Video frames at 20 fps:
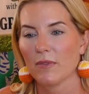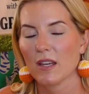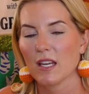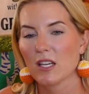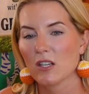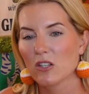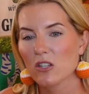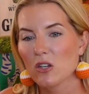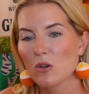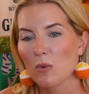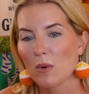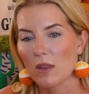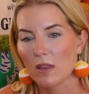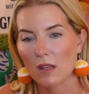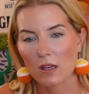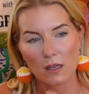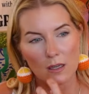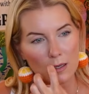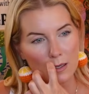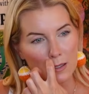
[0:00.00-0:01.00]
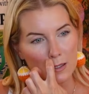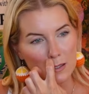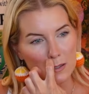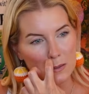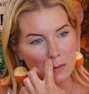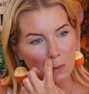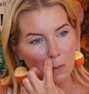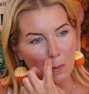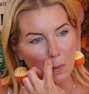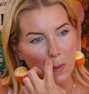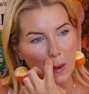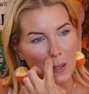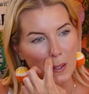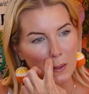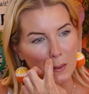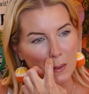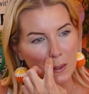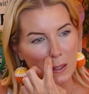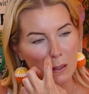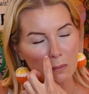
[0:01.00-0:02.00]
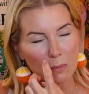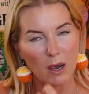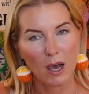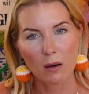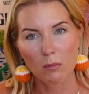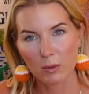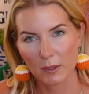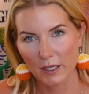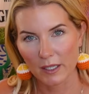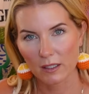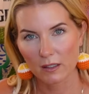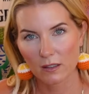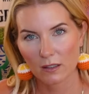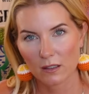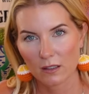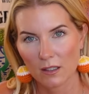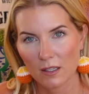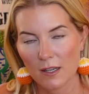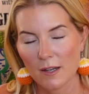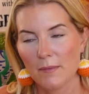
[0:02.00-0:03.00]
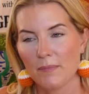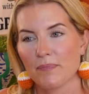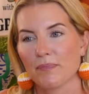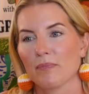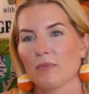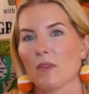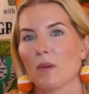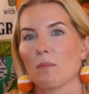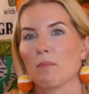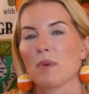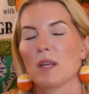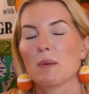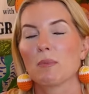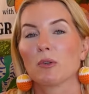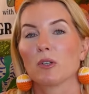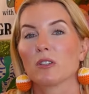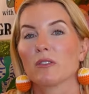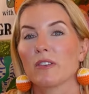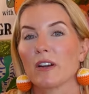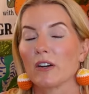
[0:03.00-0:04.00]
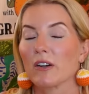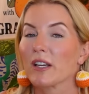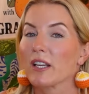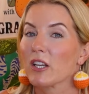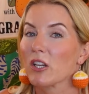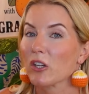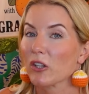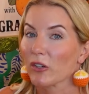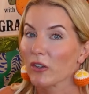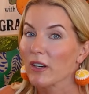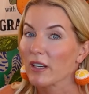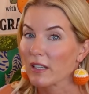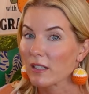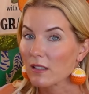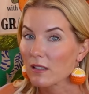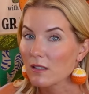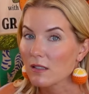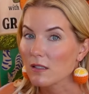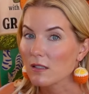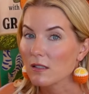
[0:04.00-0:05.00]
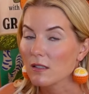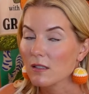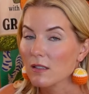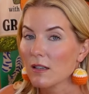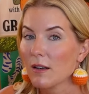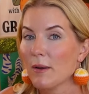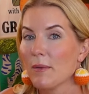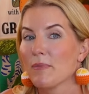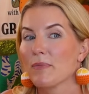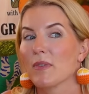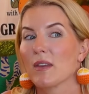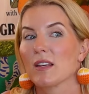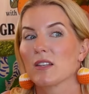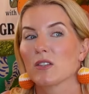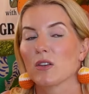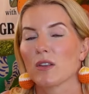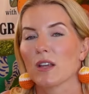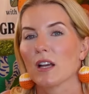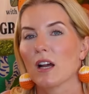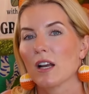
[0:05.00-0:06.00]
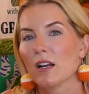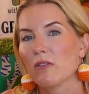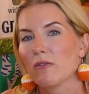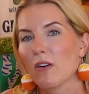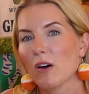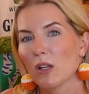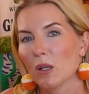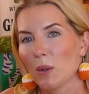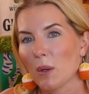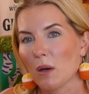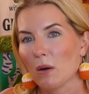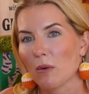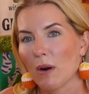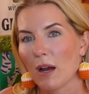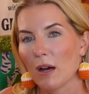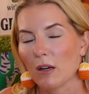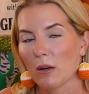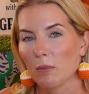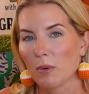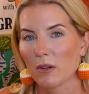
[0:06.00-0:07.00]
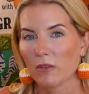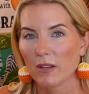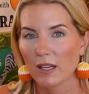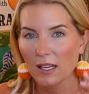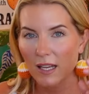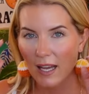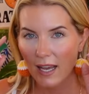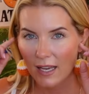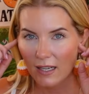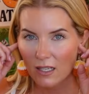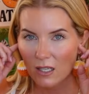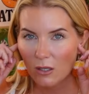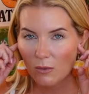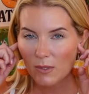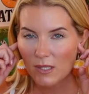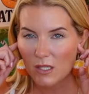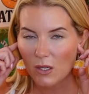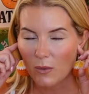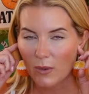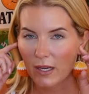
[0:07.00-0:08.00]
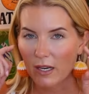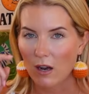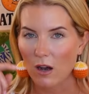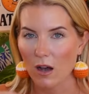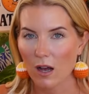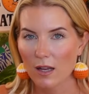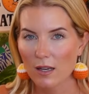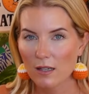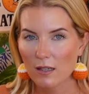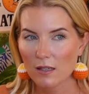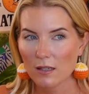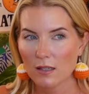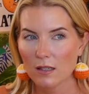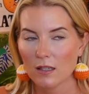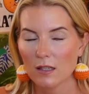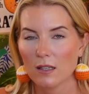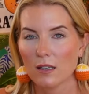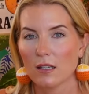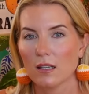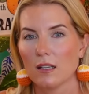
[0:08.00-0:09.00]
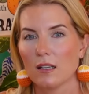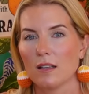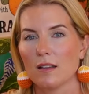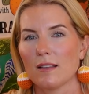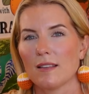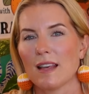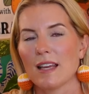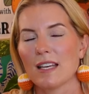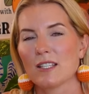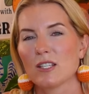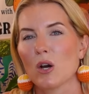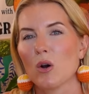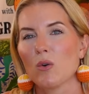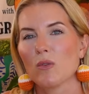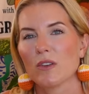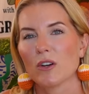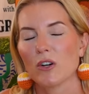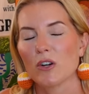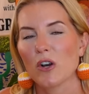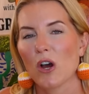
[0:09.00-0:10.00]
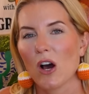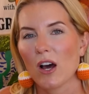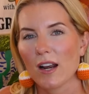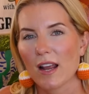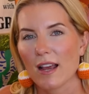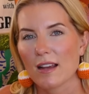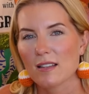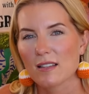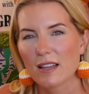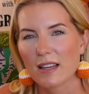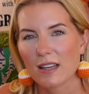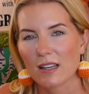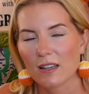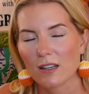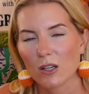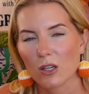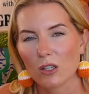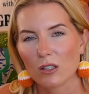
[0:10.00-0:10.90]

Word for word: issue with it is when you're in public, people are very curious. So they kind of follow you around, but if they can't hear what's going on, they're not as like